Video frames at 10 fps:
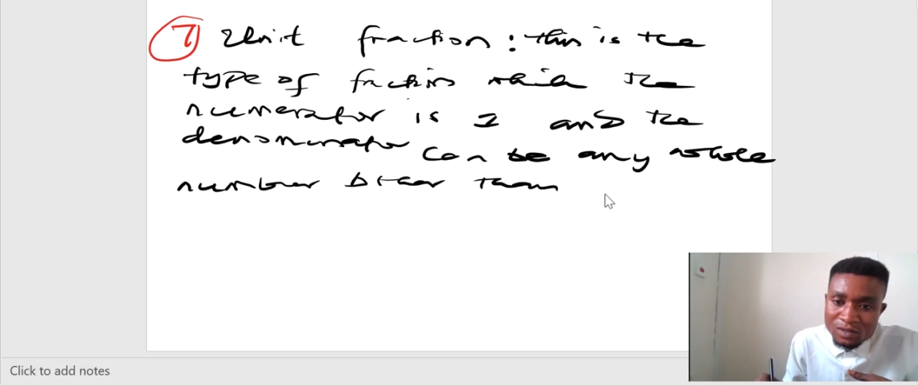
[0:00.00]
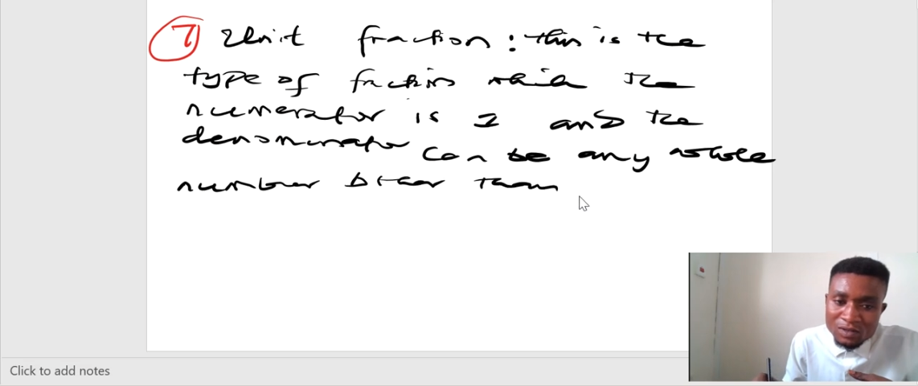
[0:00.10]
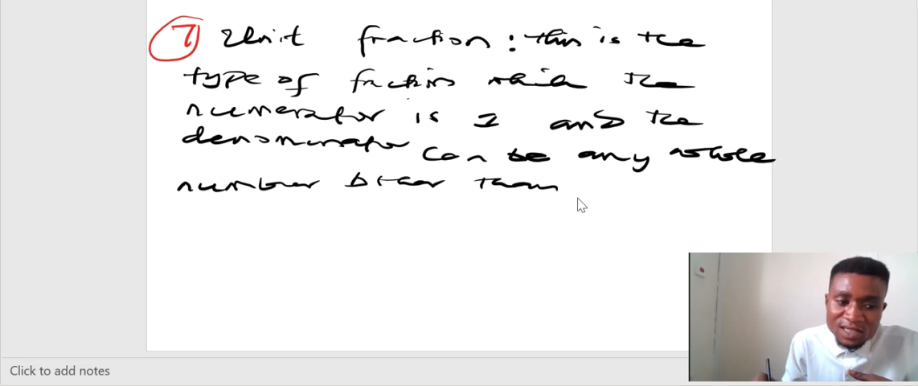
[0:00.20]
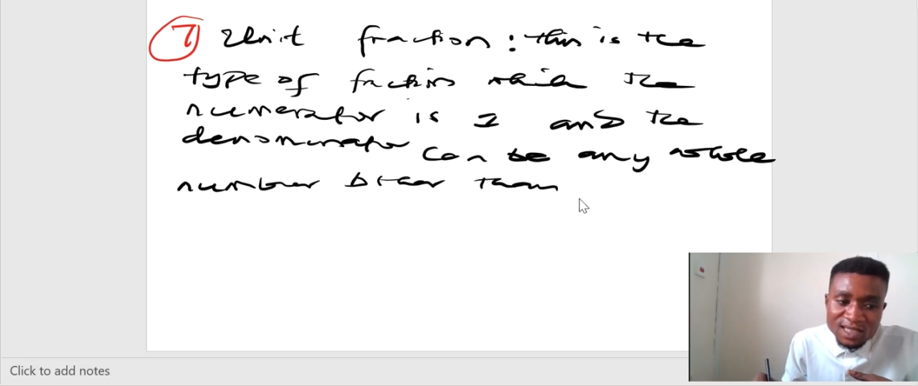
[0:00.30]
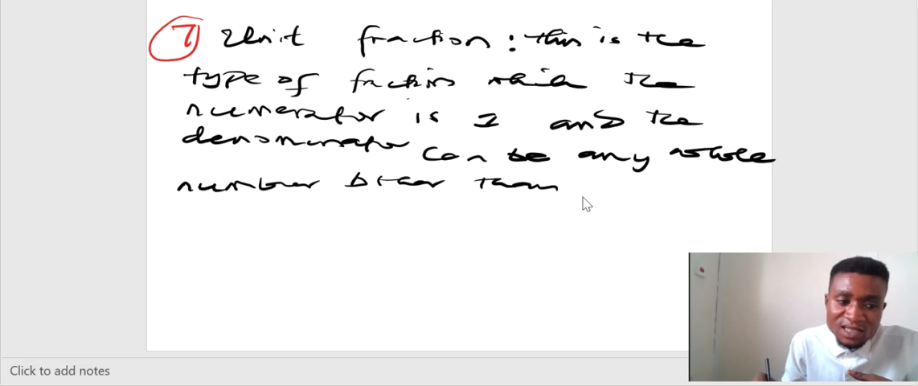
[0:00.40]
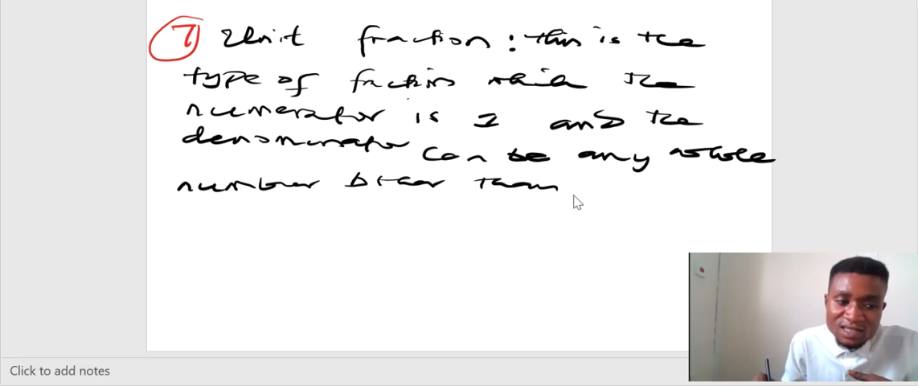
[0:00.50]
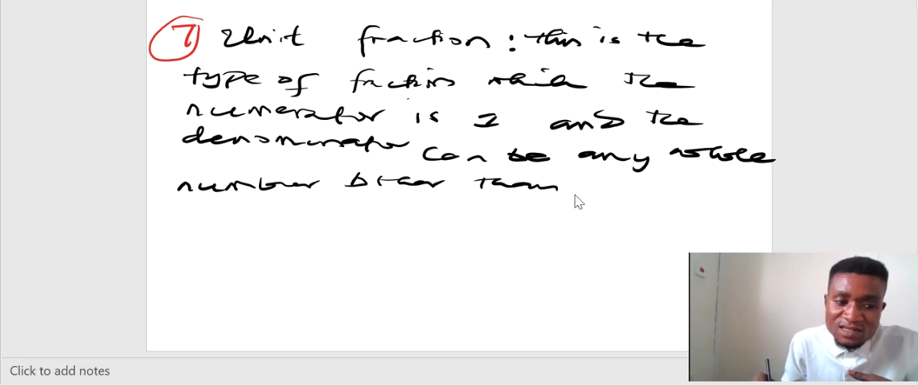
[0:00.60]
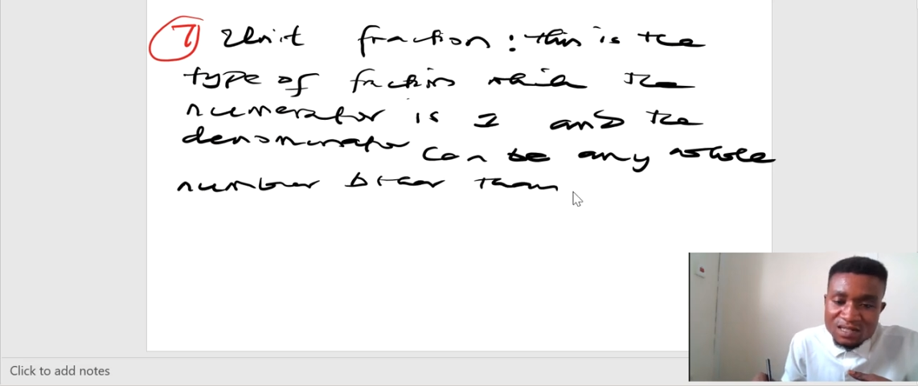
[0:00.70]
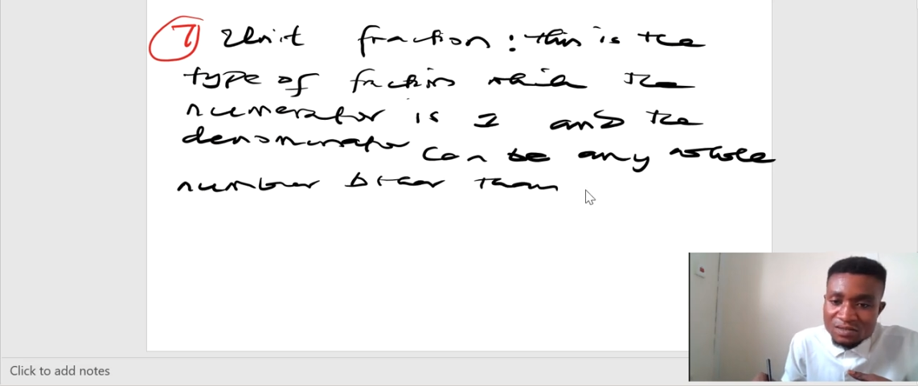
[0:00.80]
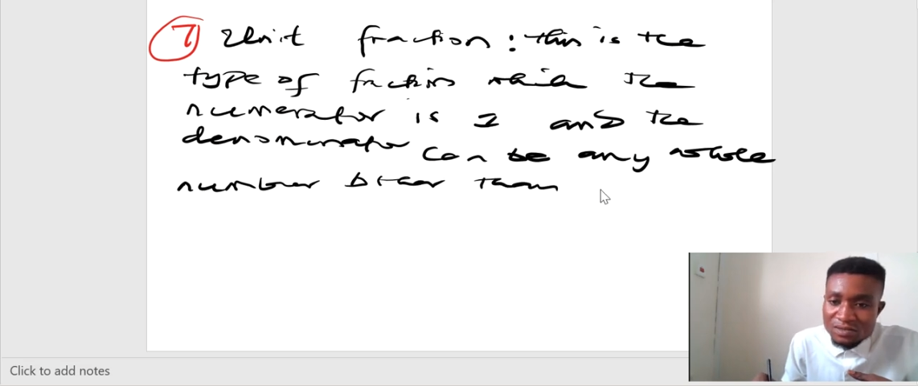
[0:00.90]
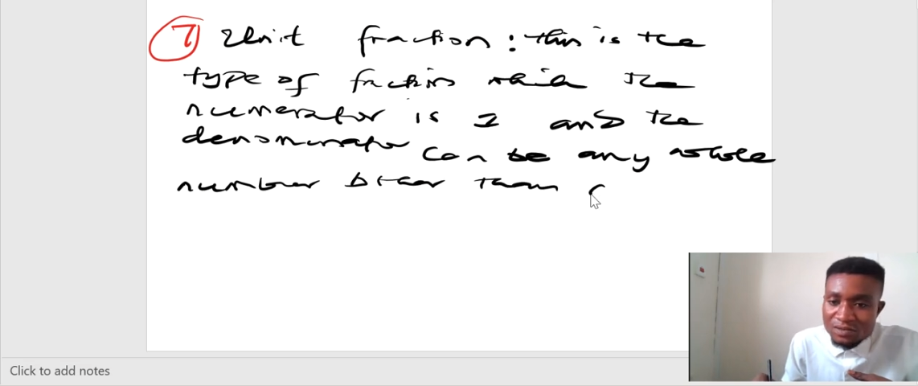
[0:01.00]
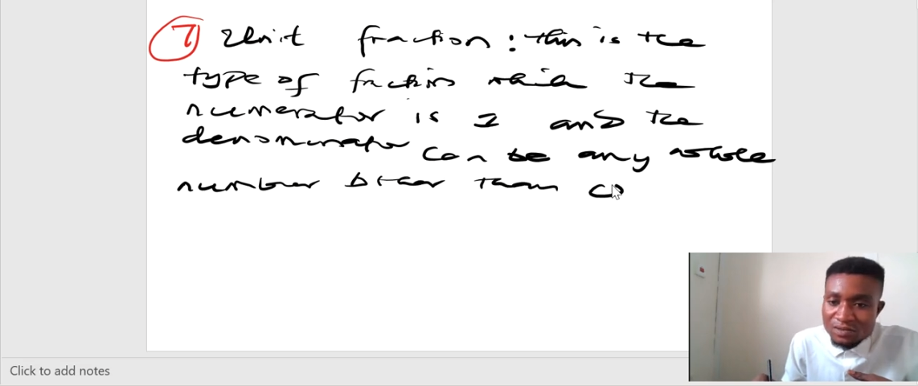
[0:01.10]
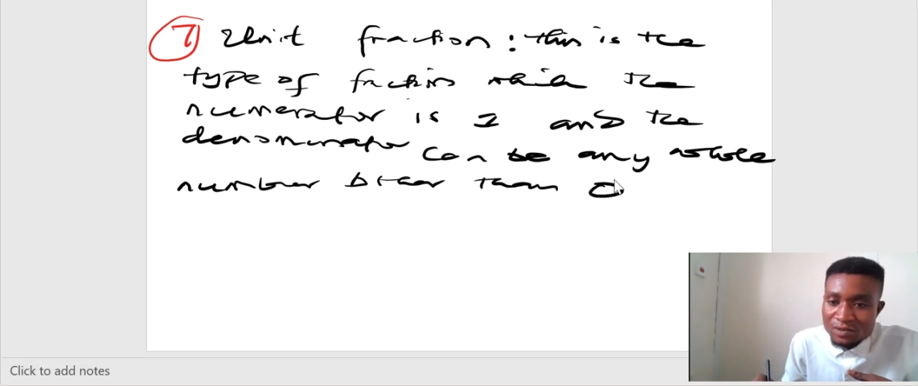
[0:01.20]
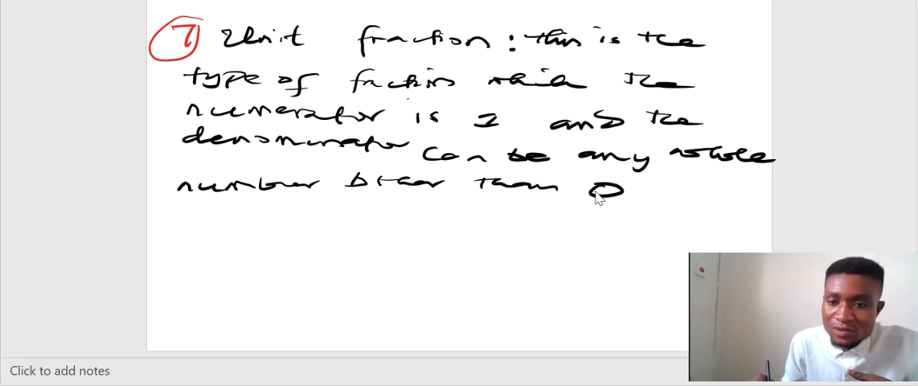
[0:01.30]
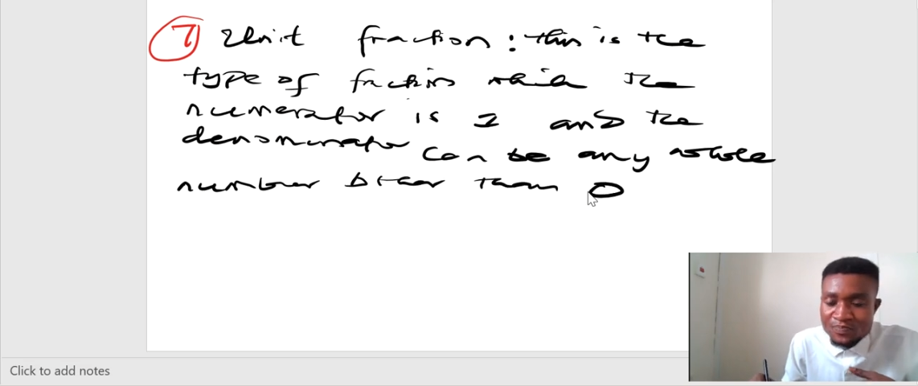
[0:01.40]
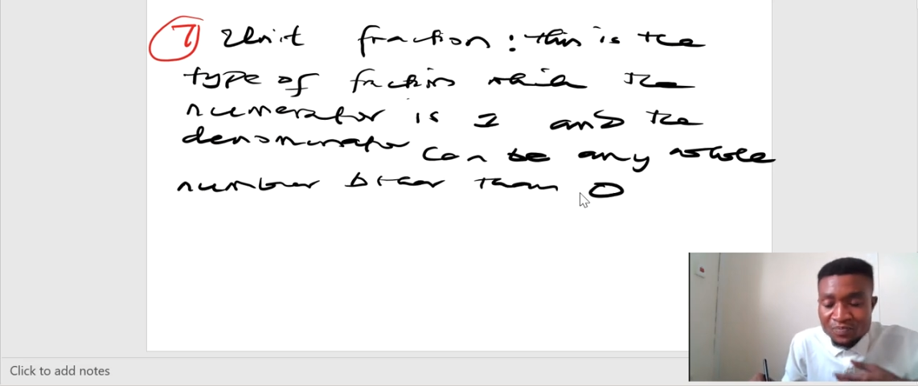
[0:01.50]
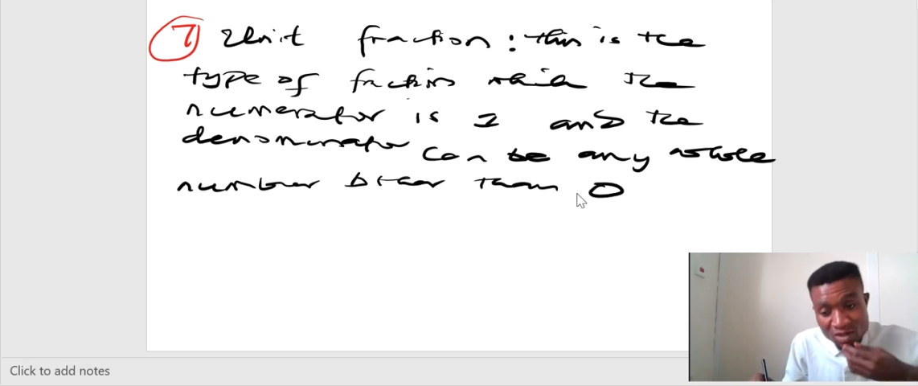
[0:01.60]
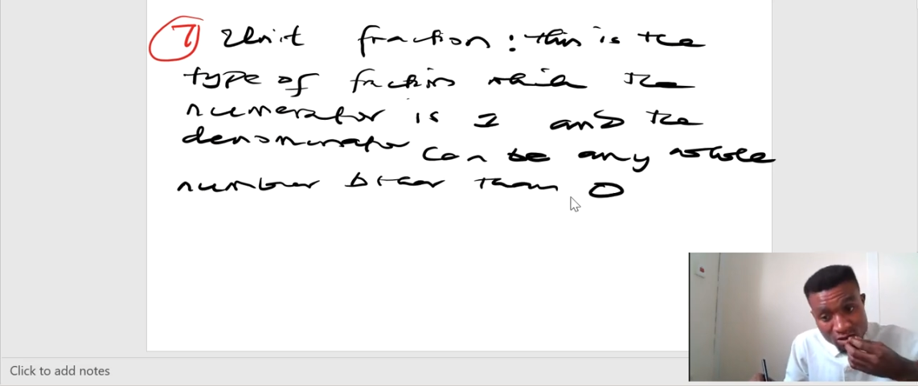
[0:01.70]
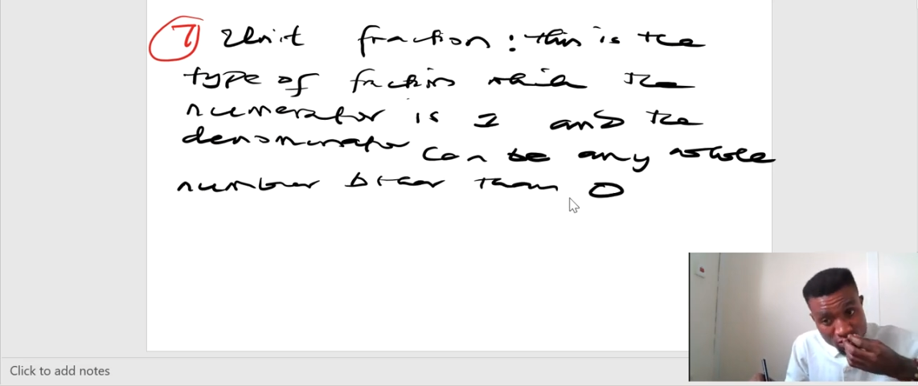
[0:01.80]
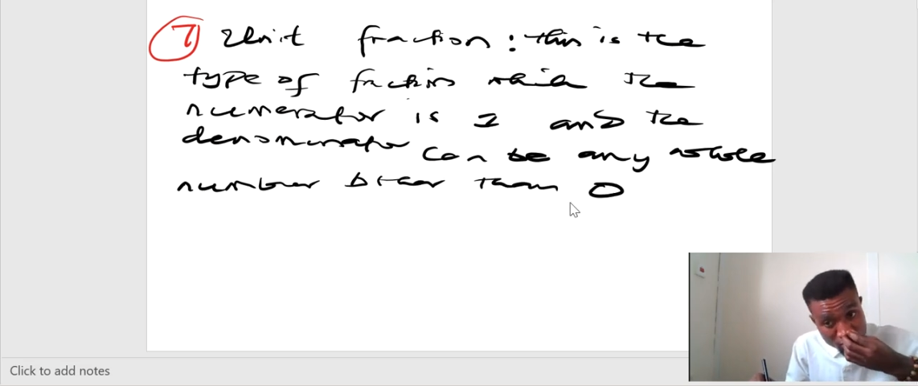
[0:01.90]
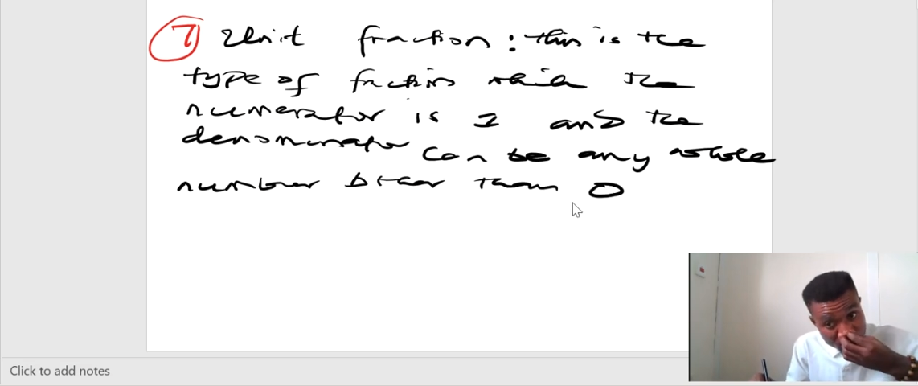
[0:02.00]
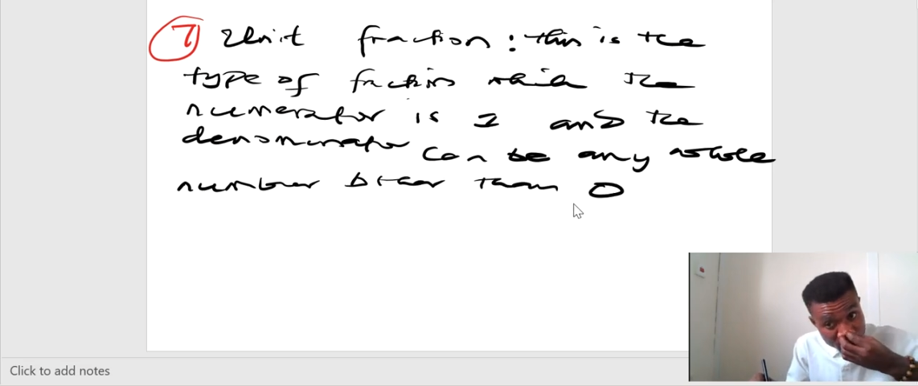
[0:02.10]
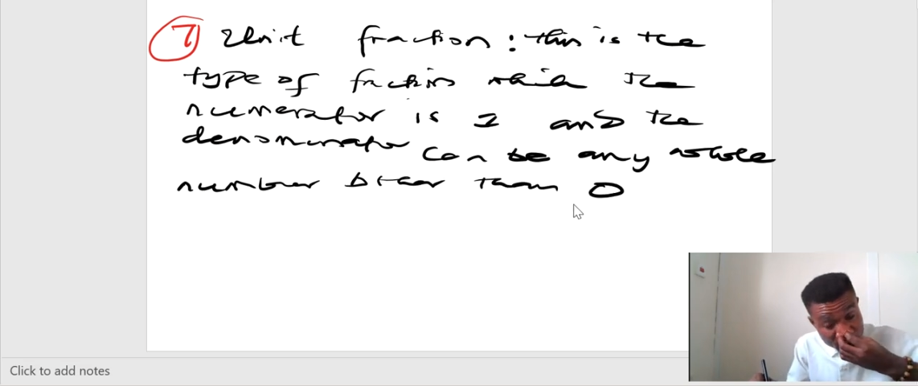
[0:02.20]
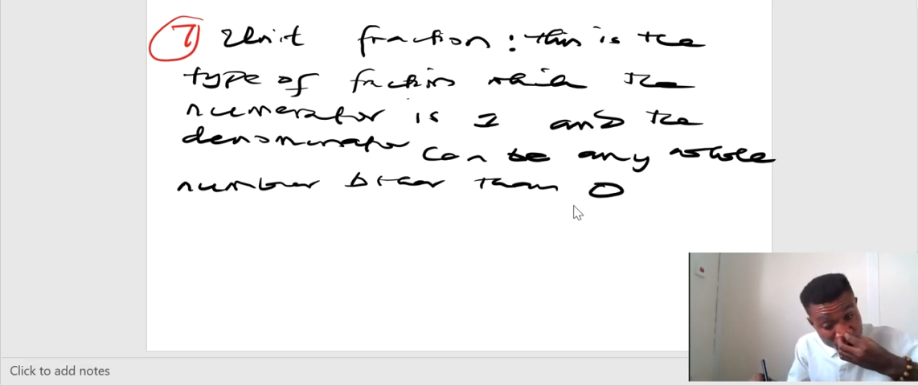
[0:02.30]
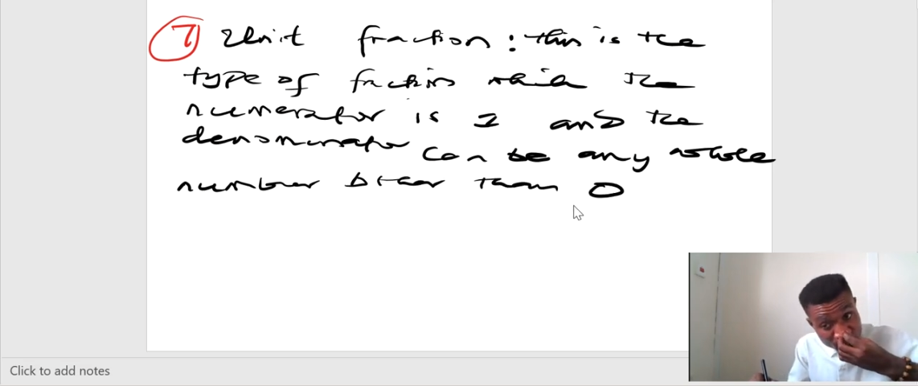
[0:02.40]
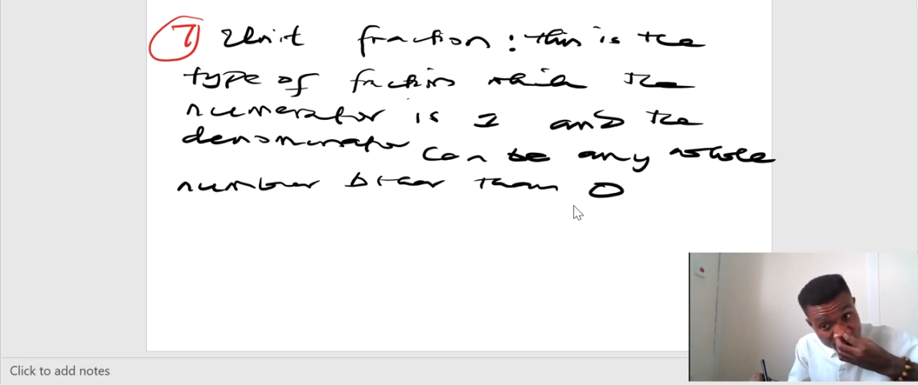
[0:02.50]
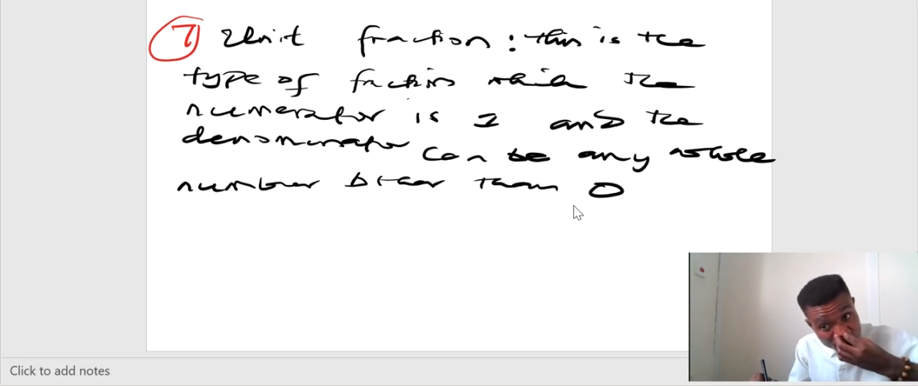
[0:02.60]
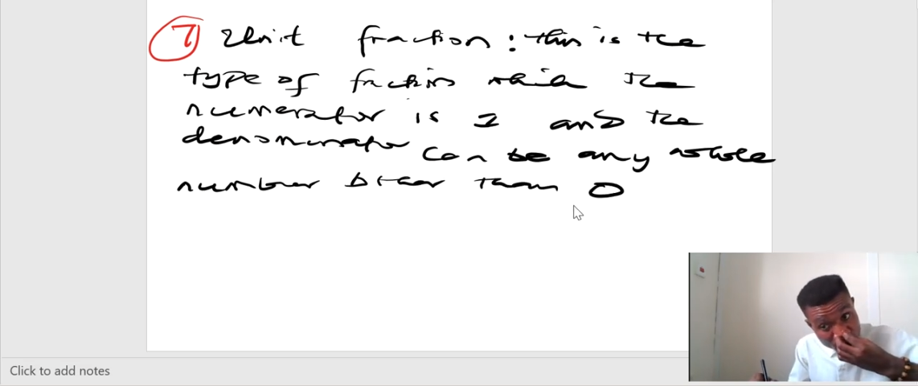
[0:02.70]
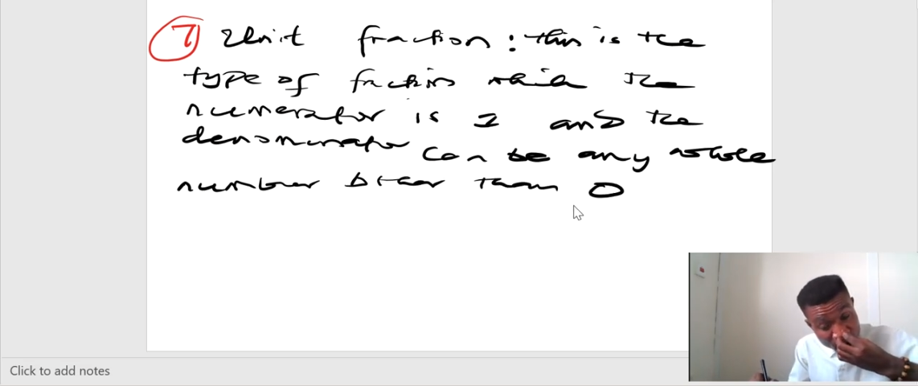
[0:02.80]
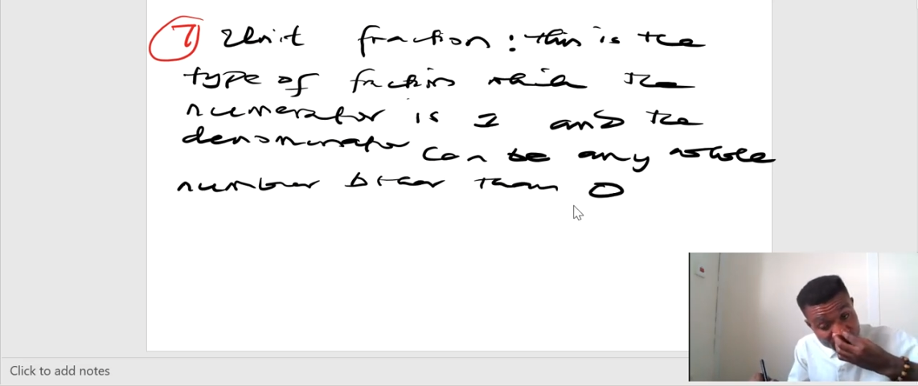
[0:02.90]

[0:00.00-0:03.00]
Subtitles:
other than 0. So the denominator